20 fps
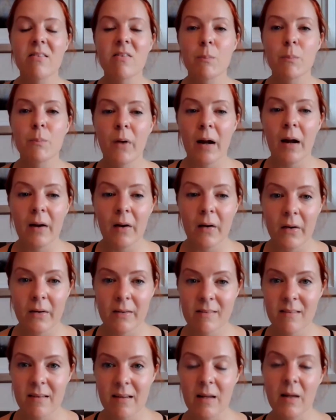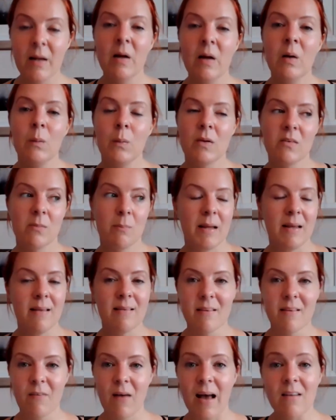that is a priority, which
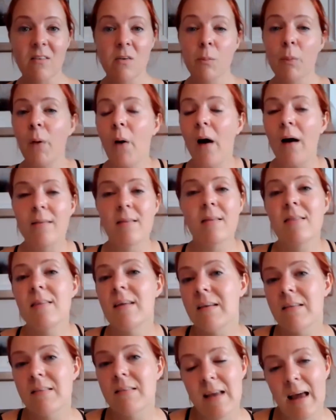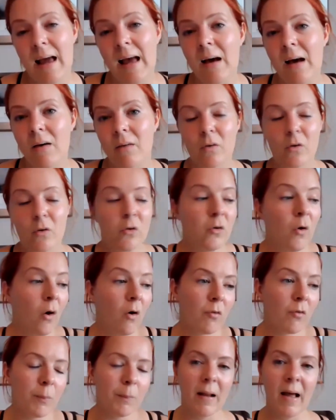means I've had to put other things down,
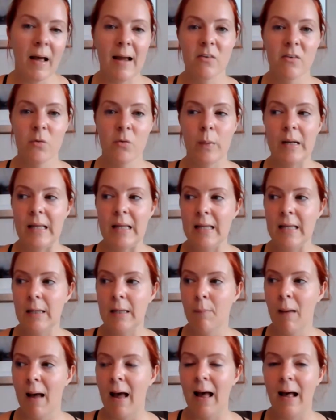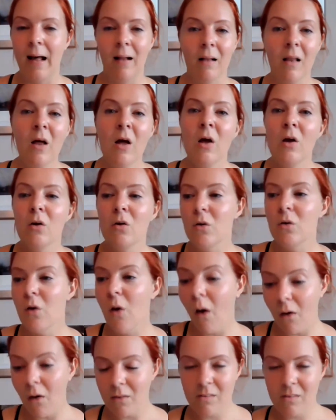not reply to an email,
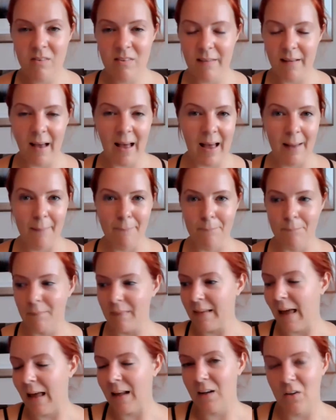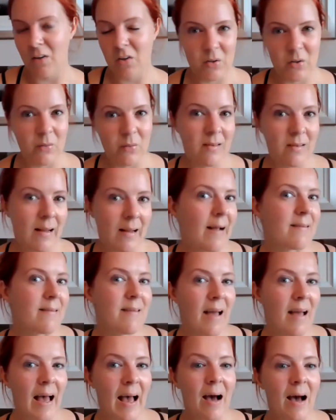not get a
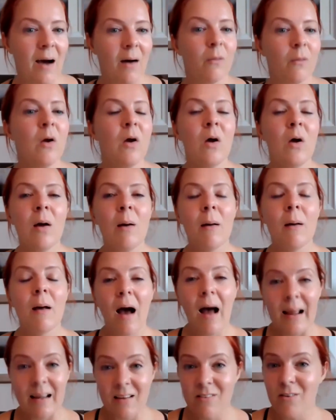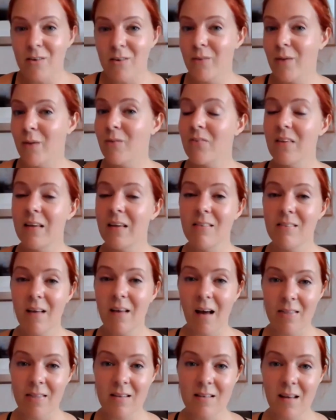newsletter out. I can do those things
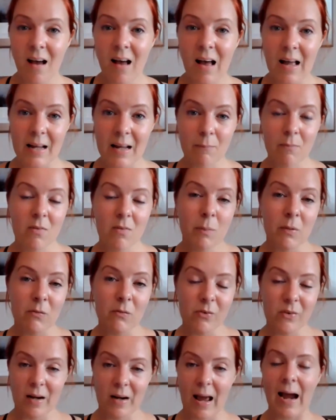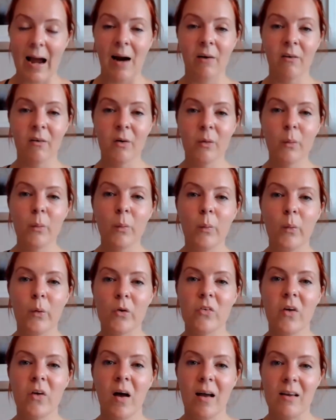at other times, but for an hour and a
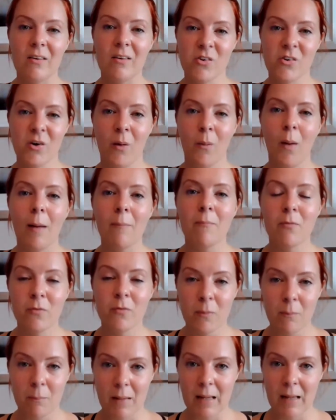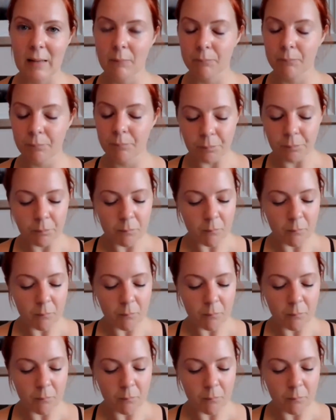quarter, I show up for me.